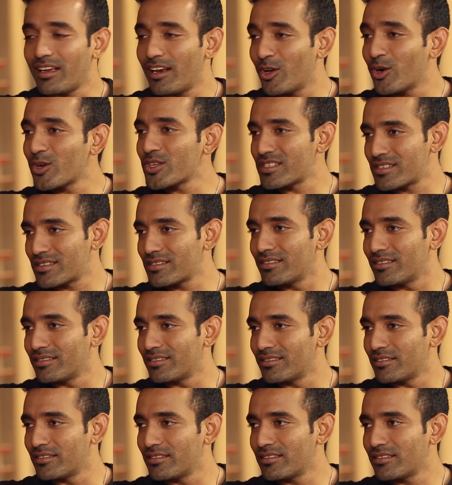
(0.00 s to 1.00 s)
"Hey, Dos."
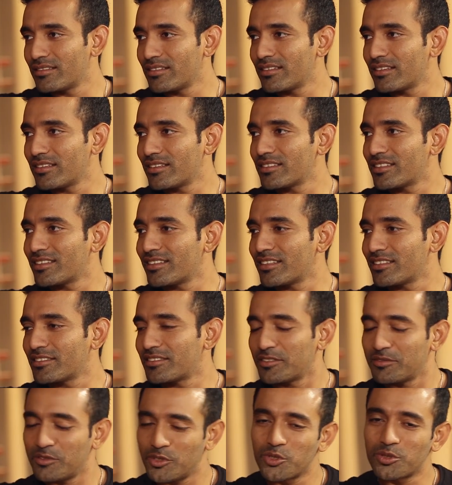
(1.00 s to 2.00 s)
Uh,
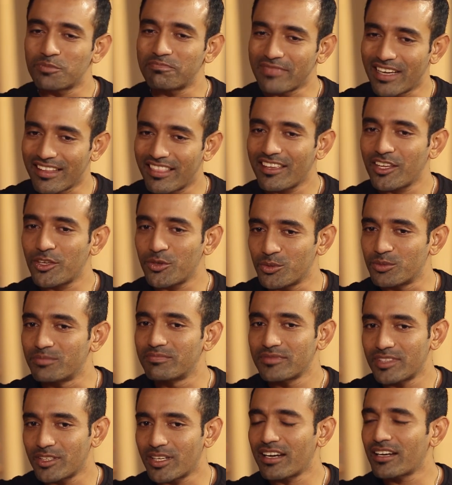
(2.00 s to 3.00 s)
you, I think you,
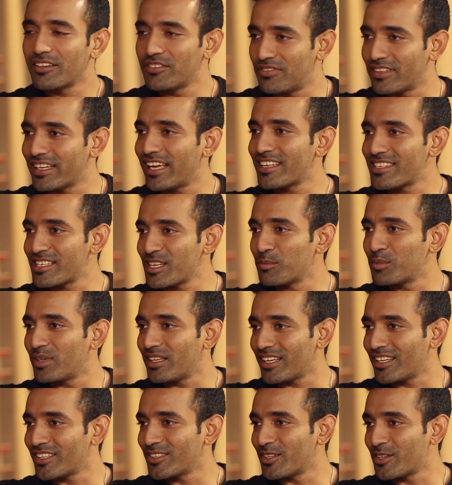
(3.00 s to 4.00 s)
you kind of forget
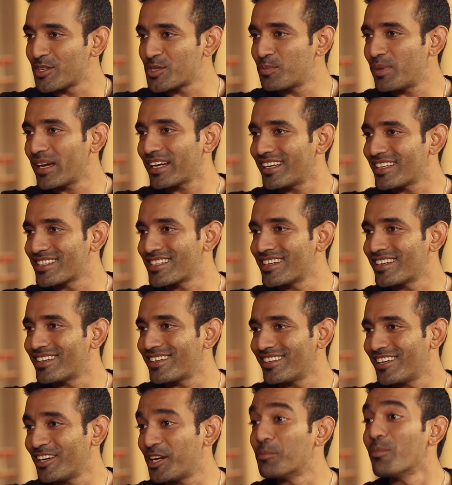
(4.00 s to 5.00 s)
something. You know, respect
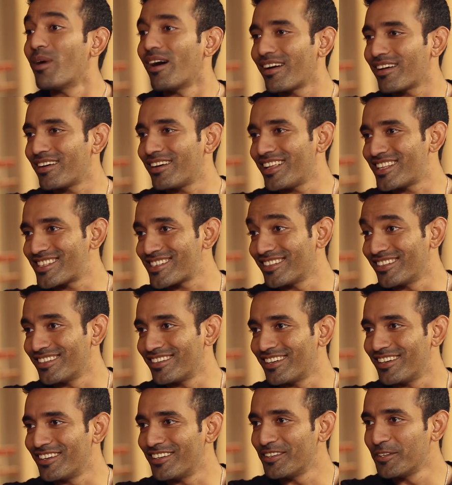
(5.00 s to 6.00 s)
isn't demanded; it's
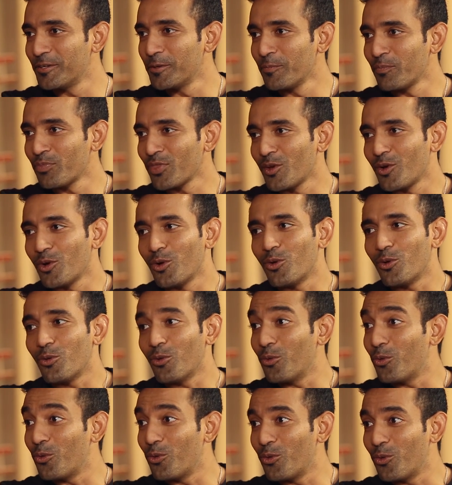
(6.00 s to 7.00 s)
earned
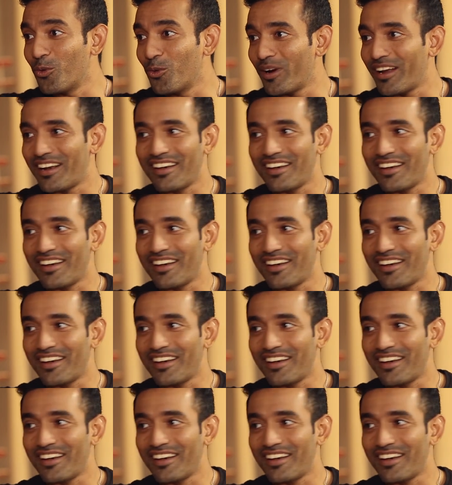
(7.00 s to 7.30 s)
ooh,